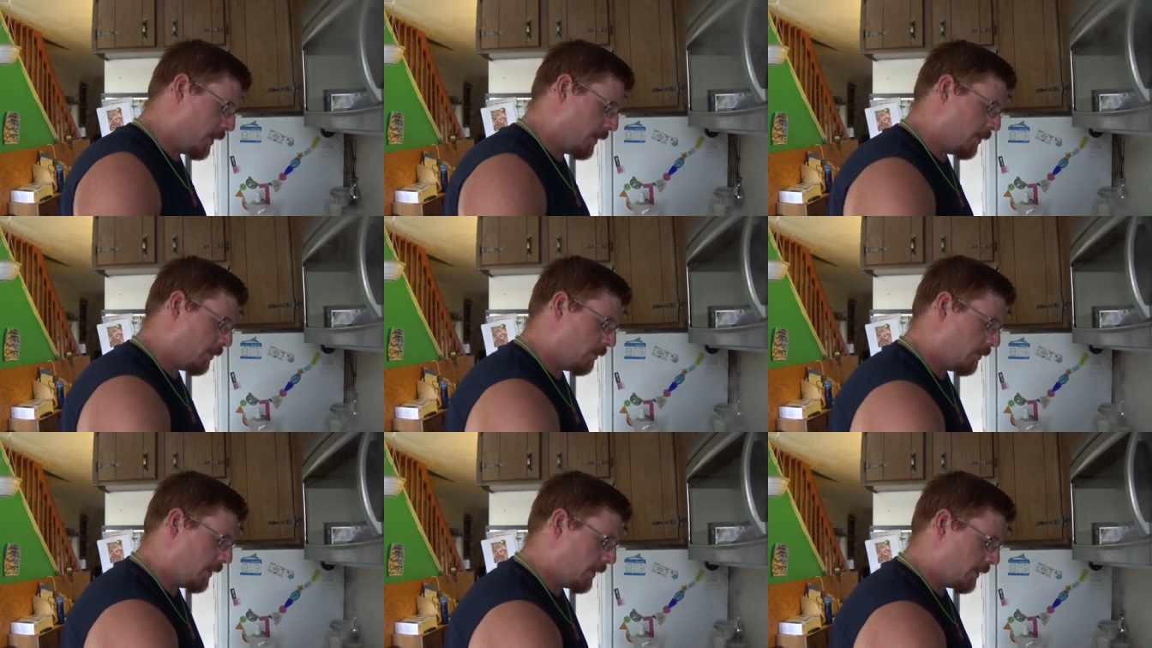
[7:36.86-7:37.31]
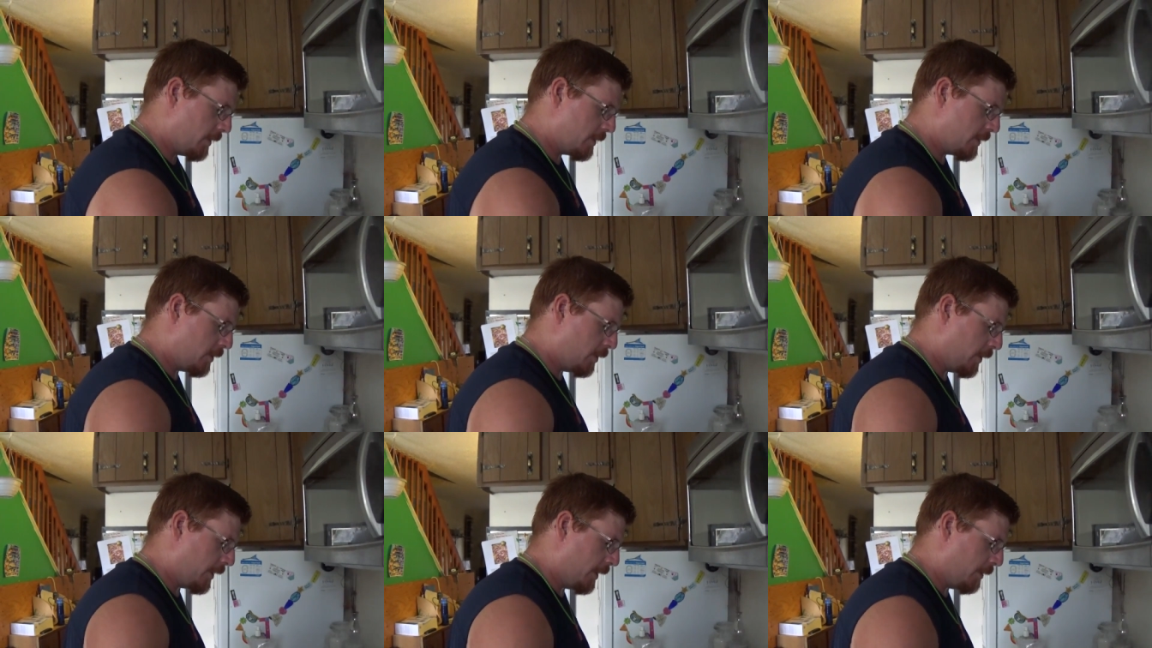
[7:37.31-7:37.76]
I know that
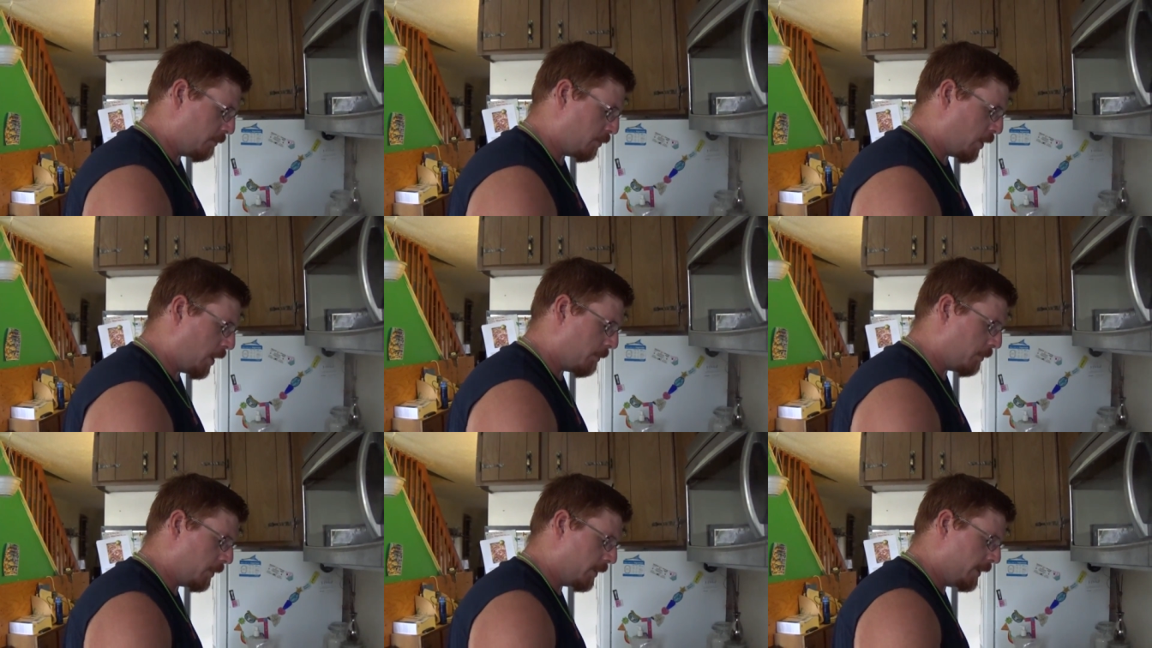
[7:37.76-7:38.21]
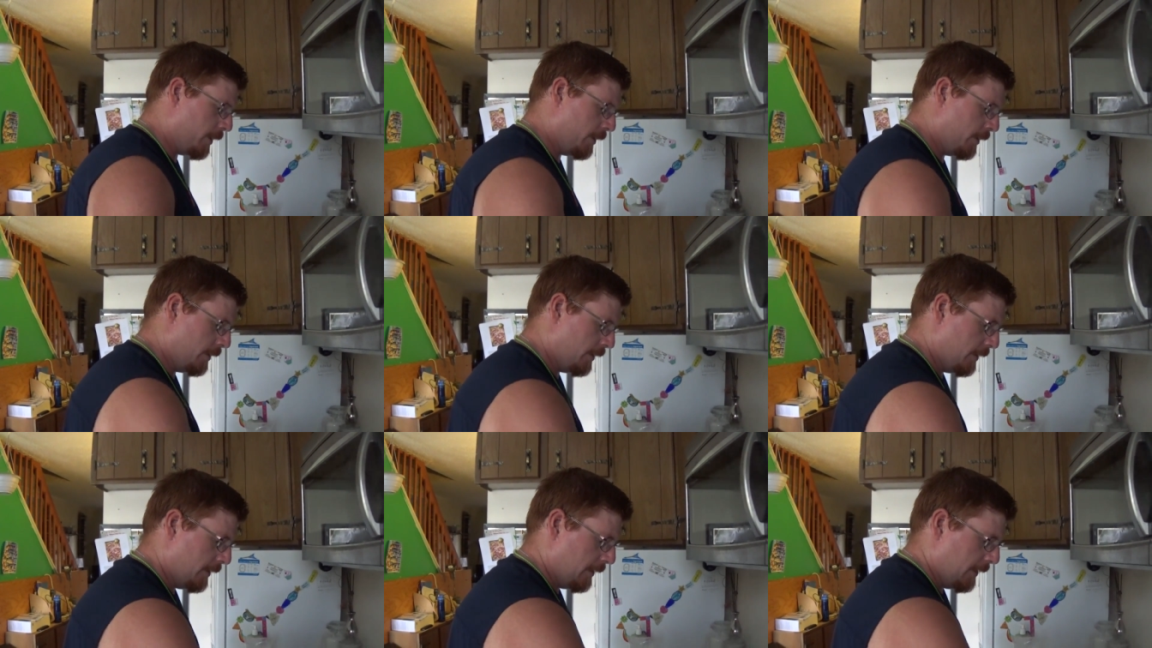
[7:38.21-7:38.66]
it's cooking properly.
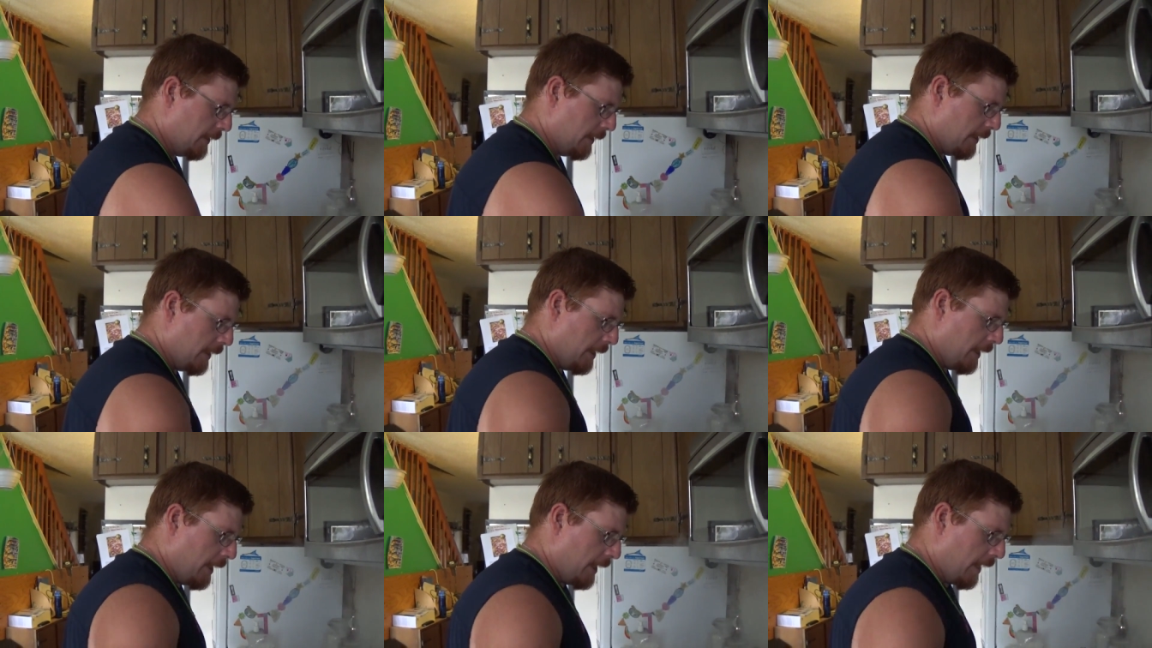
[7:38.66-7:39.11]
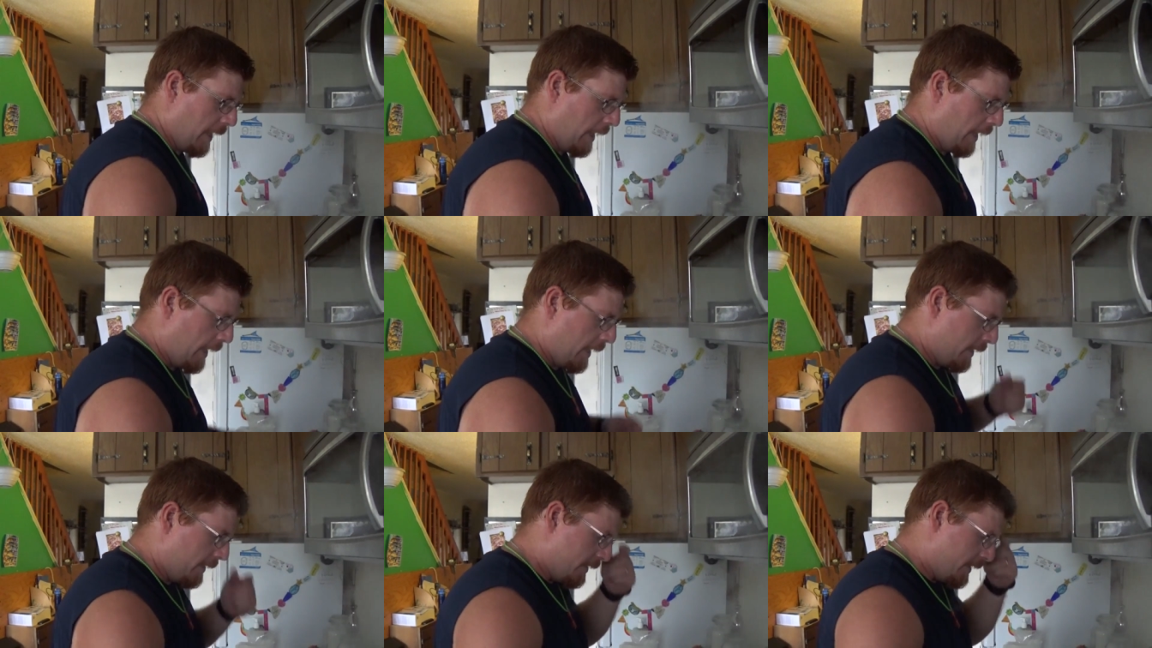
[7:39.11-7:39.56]

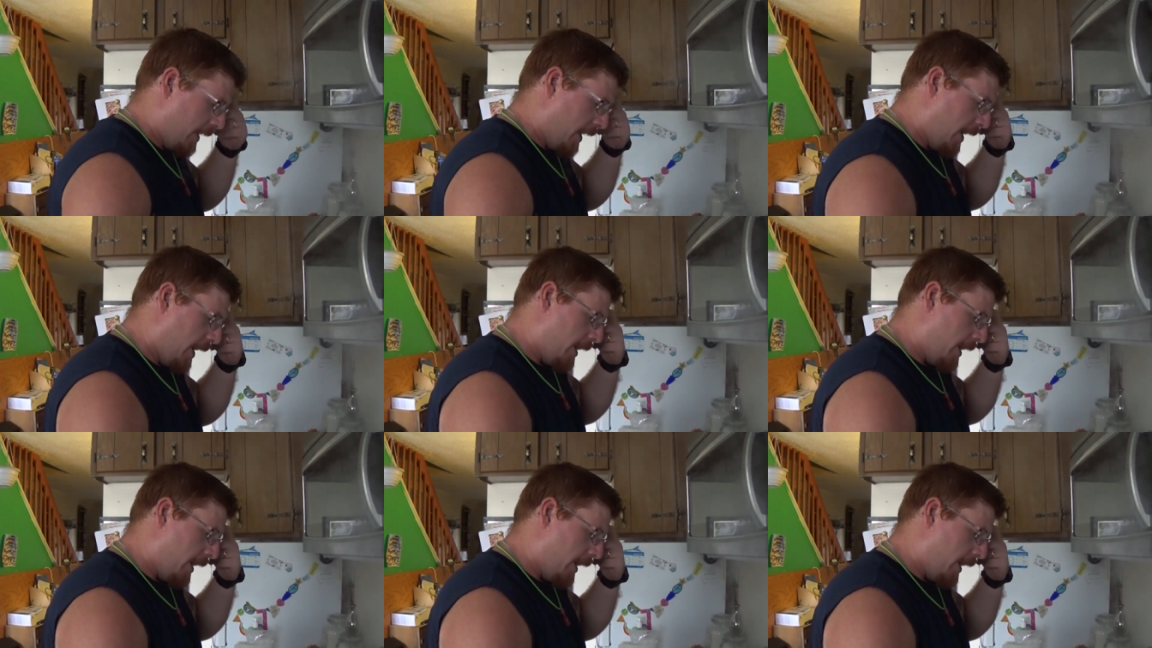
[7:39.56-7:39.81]
And